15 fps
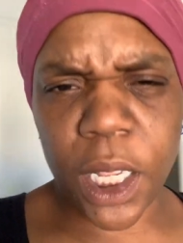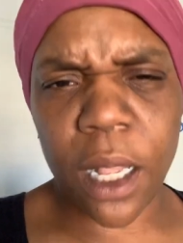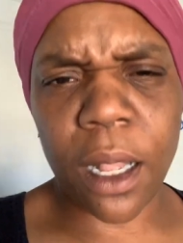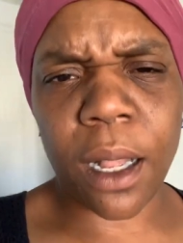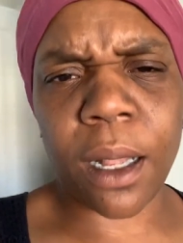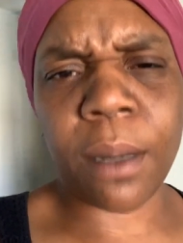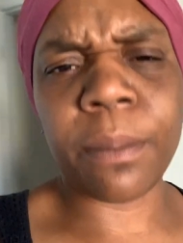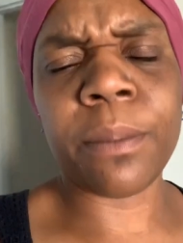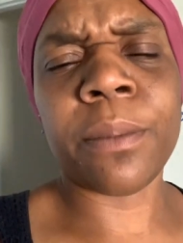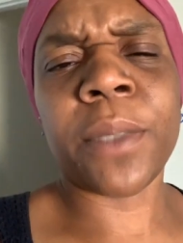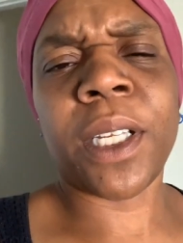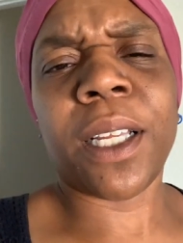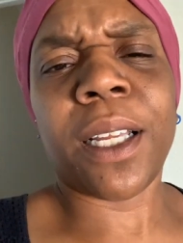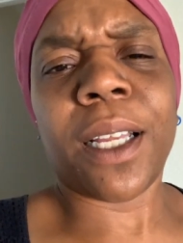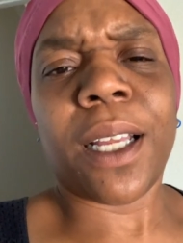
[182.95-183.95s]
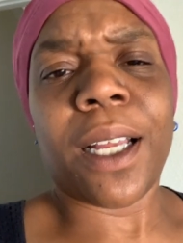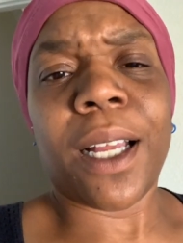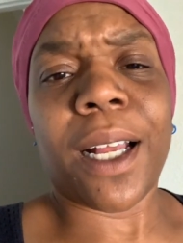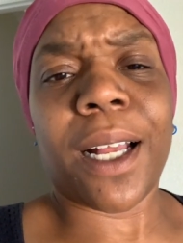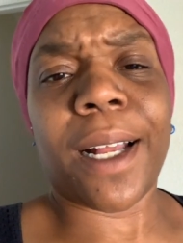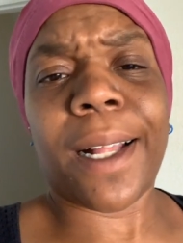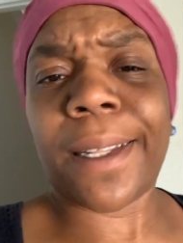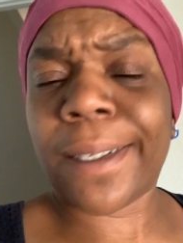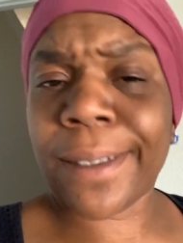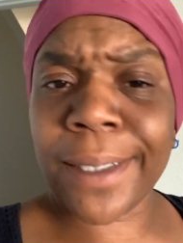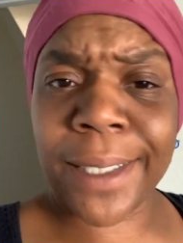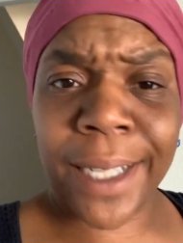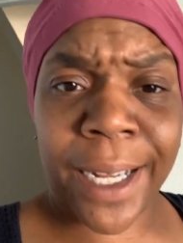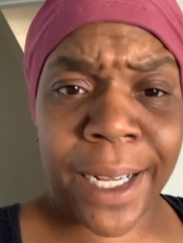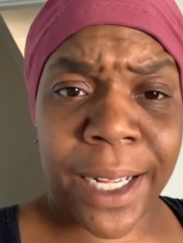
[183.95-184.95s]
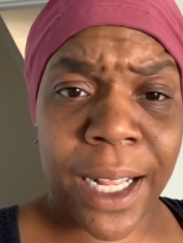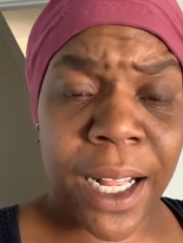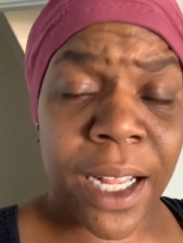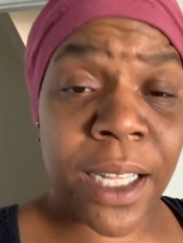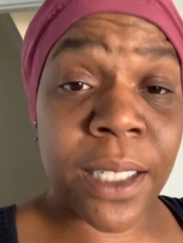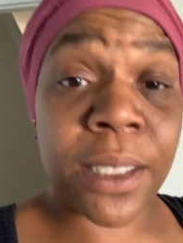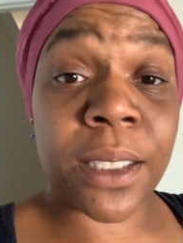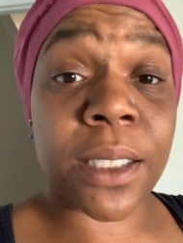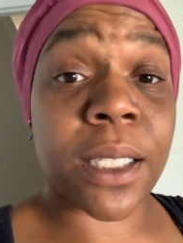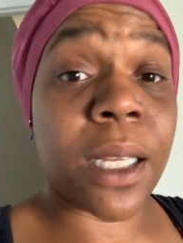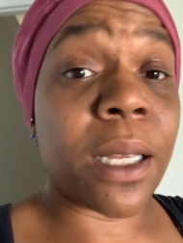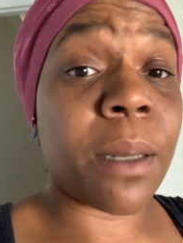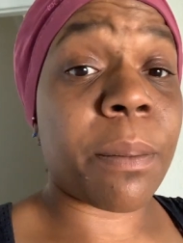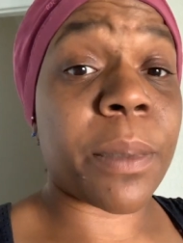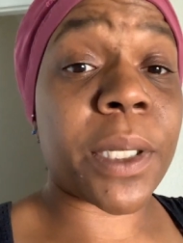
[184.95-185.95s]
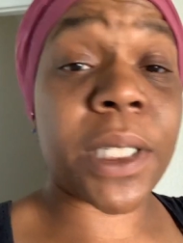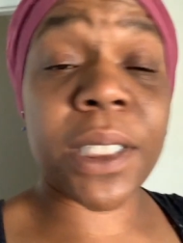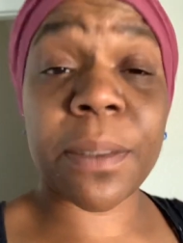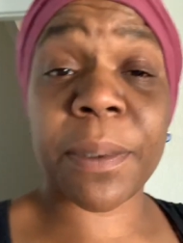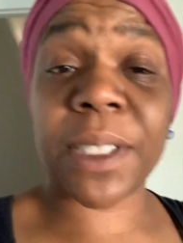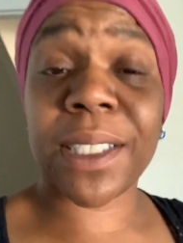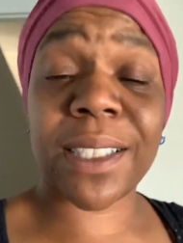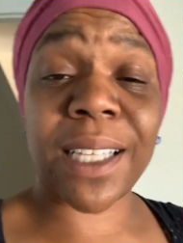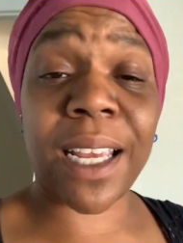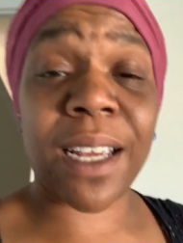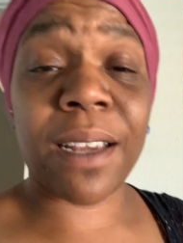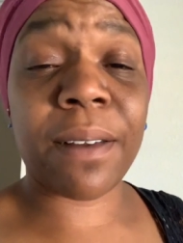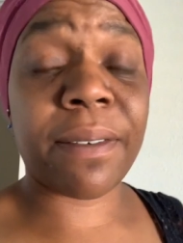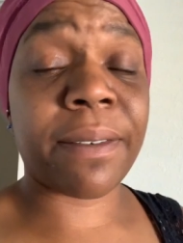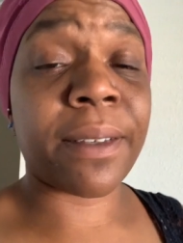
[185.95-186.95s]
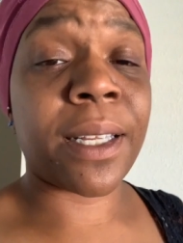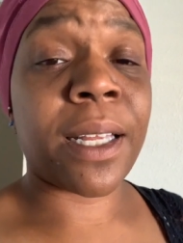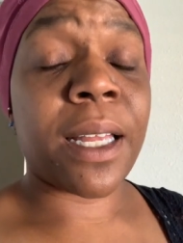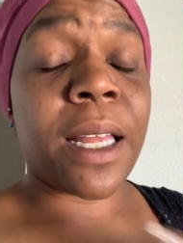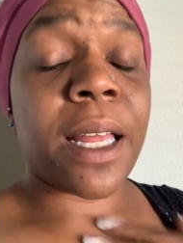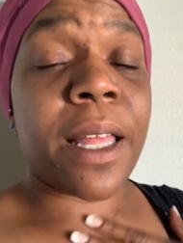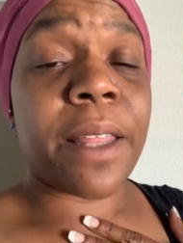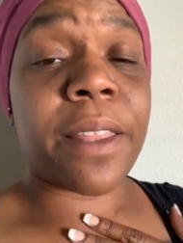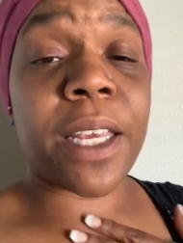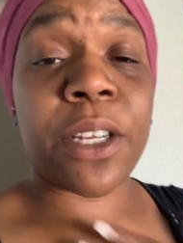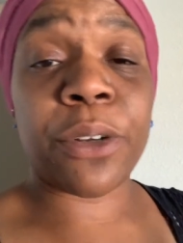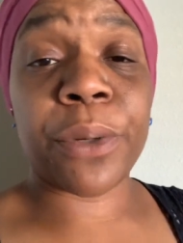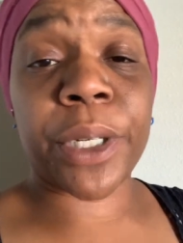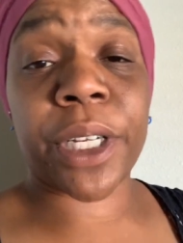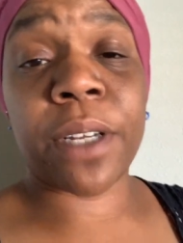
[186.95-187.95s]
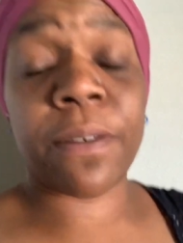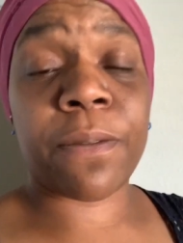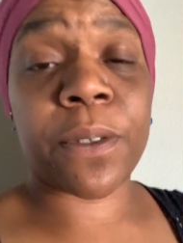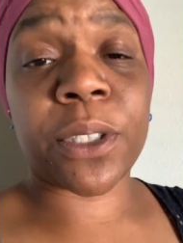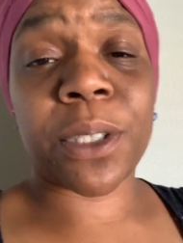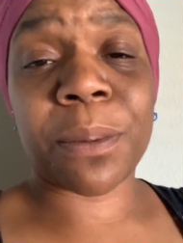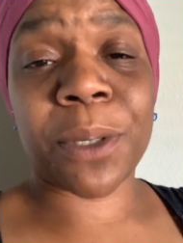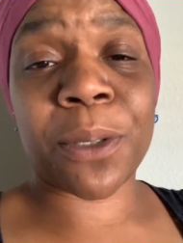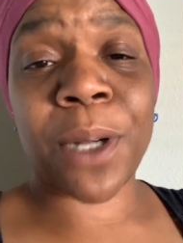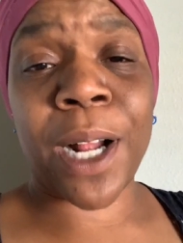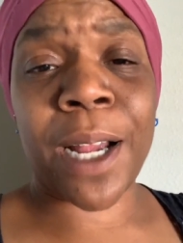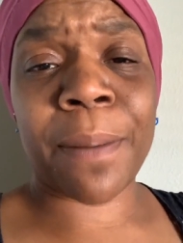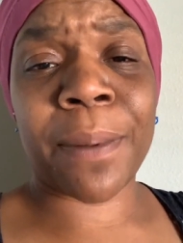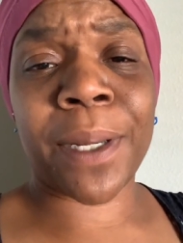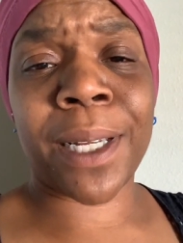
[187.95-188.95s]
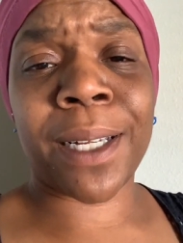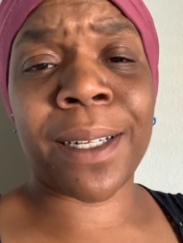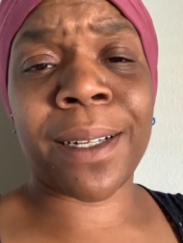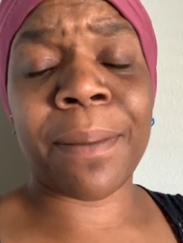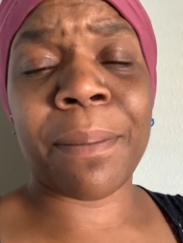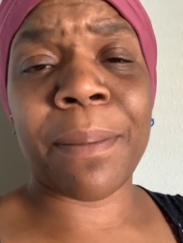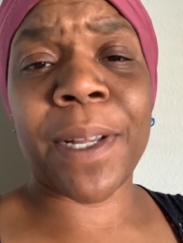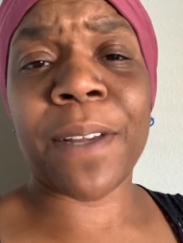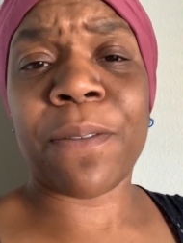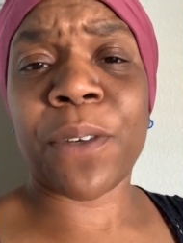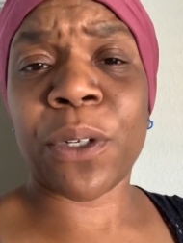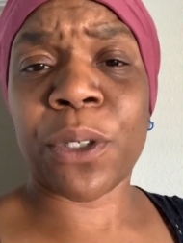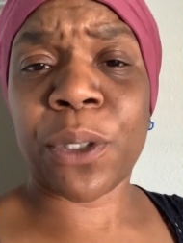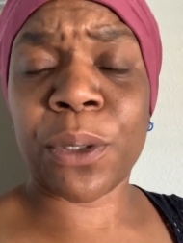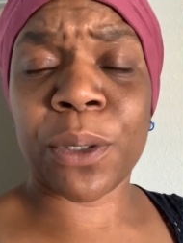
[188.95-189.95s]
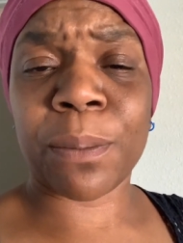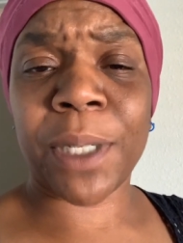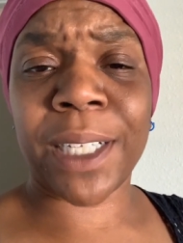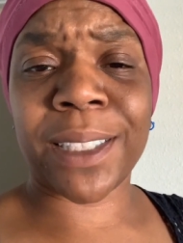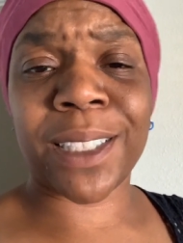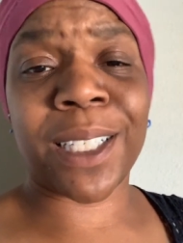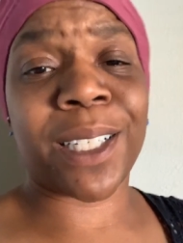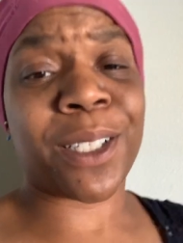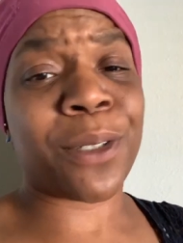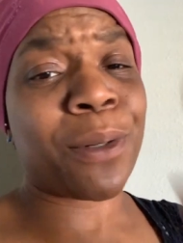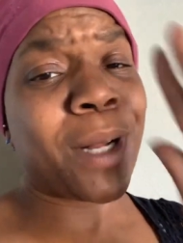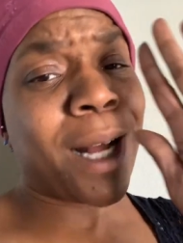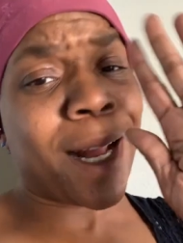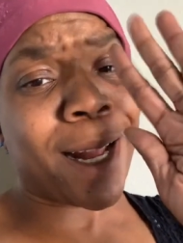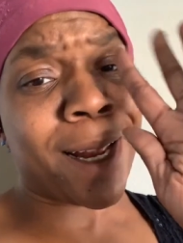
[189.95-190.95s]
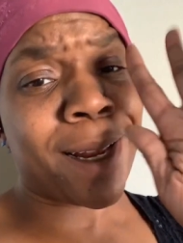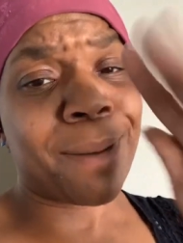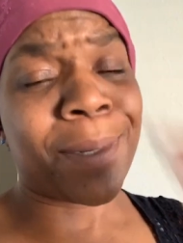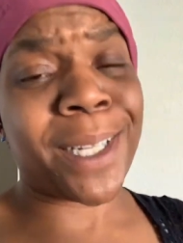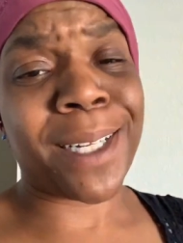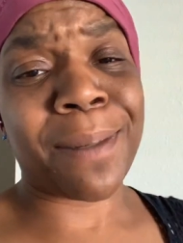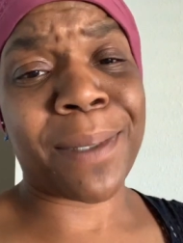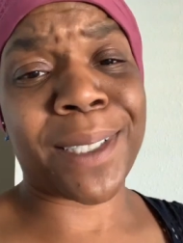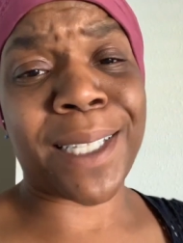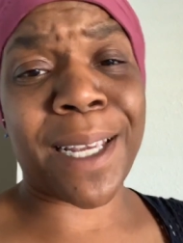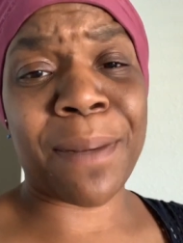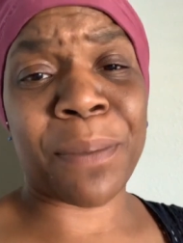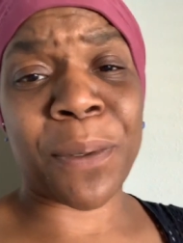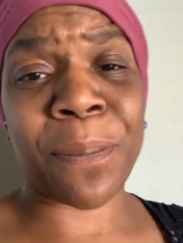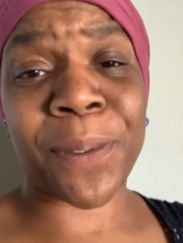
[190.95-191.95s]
Um, other than that, guys, please be safe Thank you again for subscribing. Mm, if you're new to my channel, hi, my name is April.